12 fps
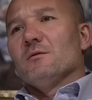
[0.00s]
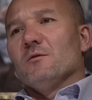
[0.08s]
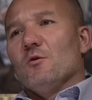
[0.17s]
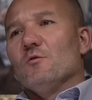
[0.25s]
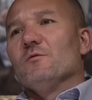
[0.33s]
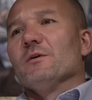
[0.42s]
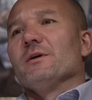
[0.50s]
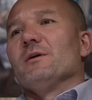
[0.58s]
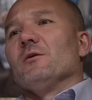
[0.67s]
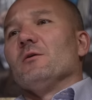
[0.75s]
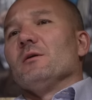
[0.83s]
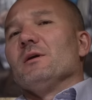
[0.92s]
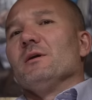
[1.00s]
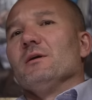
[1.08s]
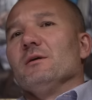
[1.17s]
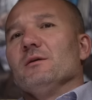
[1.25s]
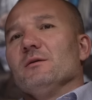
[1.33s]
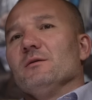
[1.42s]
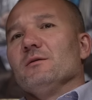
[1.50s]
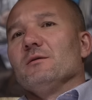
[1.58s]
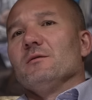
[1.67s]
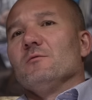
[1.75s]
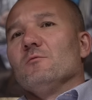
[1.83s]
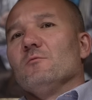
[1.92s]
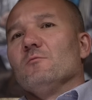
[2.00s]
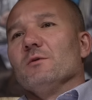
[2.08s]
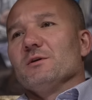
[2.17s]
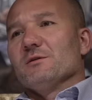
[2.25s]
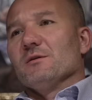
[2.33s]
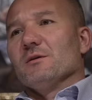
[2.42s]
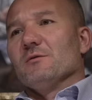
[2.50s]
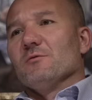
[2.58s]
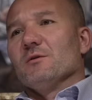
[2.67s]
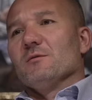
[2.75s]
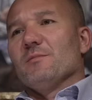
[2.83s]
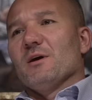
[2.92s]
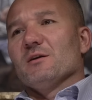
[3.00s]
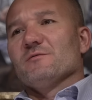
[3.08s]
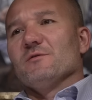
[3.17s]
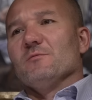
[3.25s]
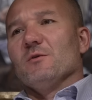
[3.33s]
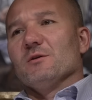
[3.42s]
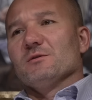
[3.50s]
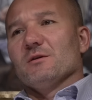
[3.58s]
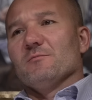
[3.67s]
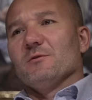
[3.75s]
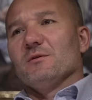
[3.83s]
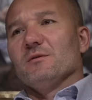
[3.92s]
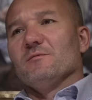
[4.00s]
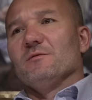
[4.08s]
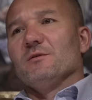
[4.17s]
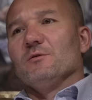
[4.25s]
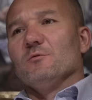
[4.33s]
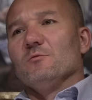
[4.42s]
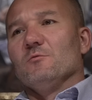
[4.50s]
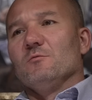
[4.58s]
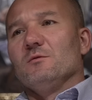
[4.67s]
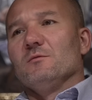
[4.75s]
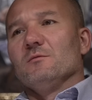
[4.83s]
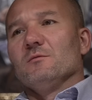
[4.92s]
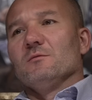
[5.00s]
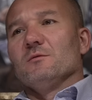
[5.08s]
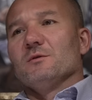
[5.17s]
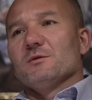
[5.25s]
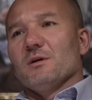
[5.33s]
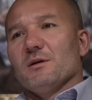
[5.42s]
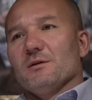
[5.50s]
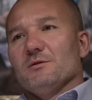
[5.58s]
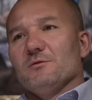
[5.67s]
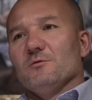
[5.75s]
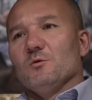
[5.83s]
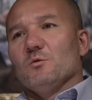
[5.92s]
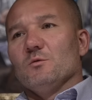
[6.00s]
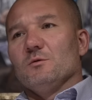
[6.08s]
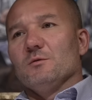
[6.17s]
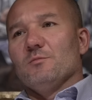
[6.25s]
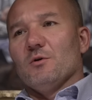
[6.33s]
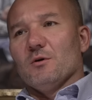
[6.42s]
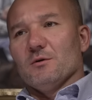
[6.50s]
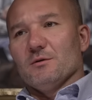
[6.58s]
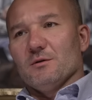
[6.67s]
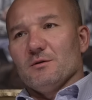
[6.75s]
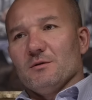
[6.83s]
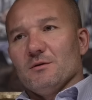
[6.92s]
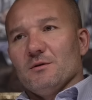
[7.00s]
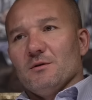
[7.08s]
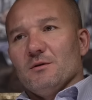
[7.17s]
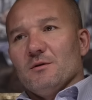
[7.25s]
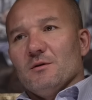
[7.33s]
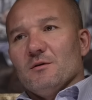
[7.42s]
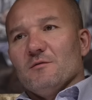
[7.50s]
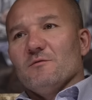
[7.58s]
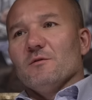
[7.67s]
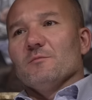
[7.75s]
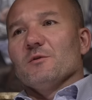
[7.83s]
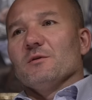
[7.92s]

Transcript: Over a year, yeah. and recently, within the past few months, I believe you decided to depart. Yep. Back from May.